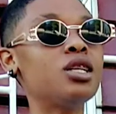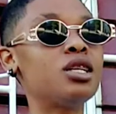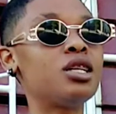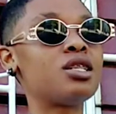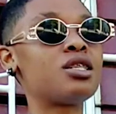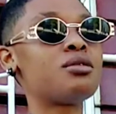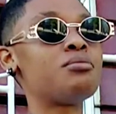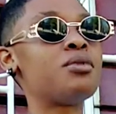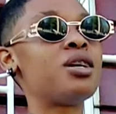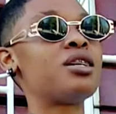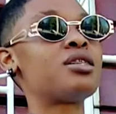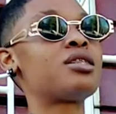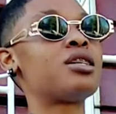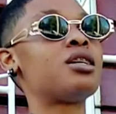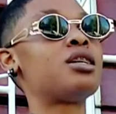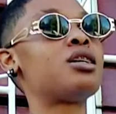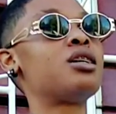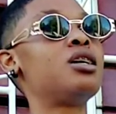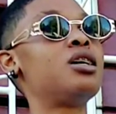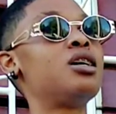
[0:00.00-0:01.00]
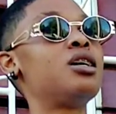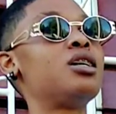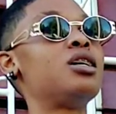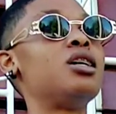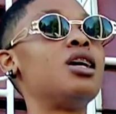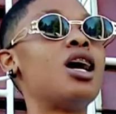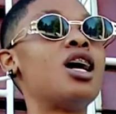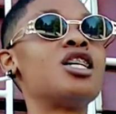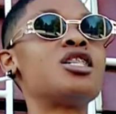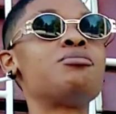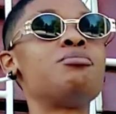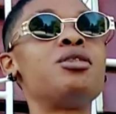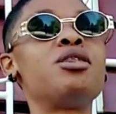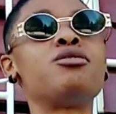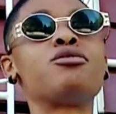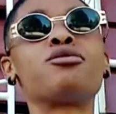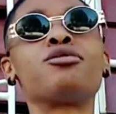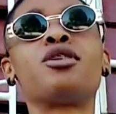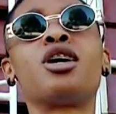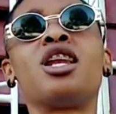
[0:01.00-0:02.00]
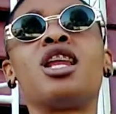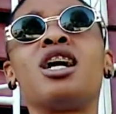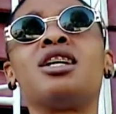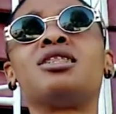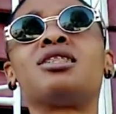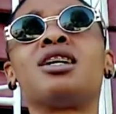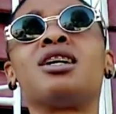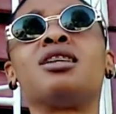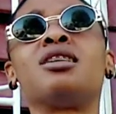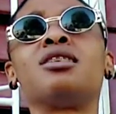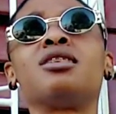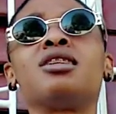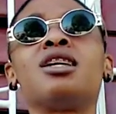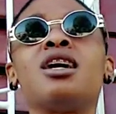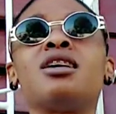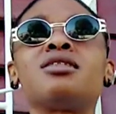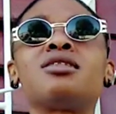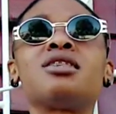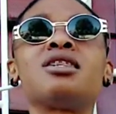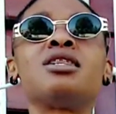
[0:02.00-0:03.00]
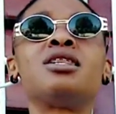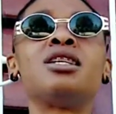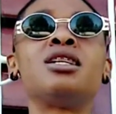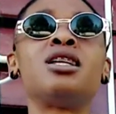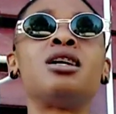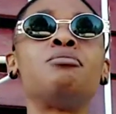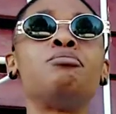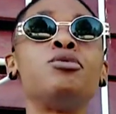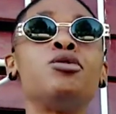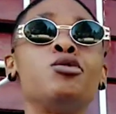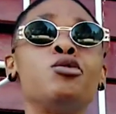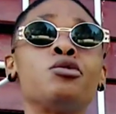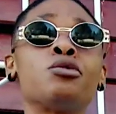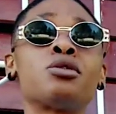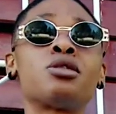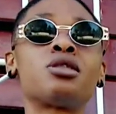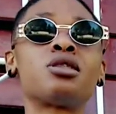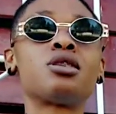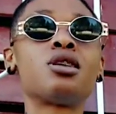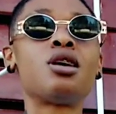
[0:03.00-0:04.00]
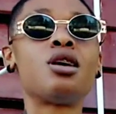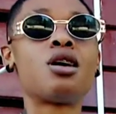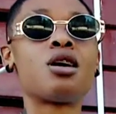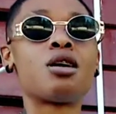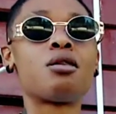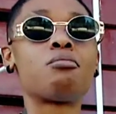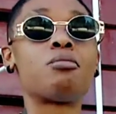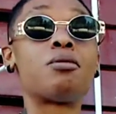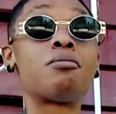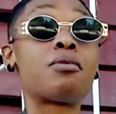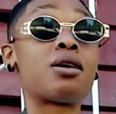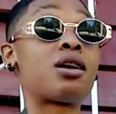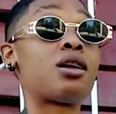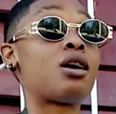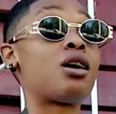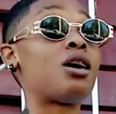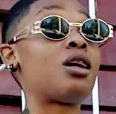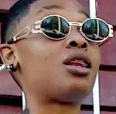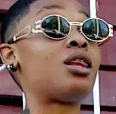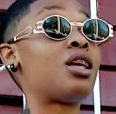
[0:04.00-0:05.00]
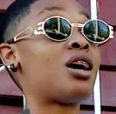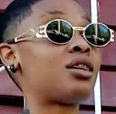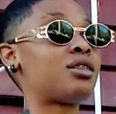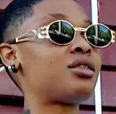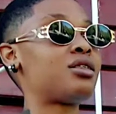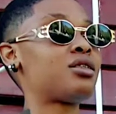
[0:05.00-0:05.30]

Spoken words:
It's a say he has been through a lot, and yes, he did abuse my mother a lot.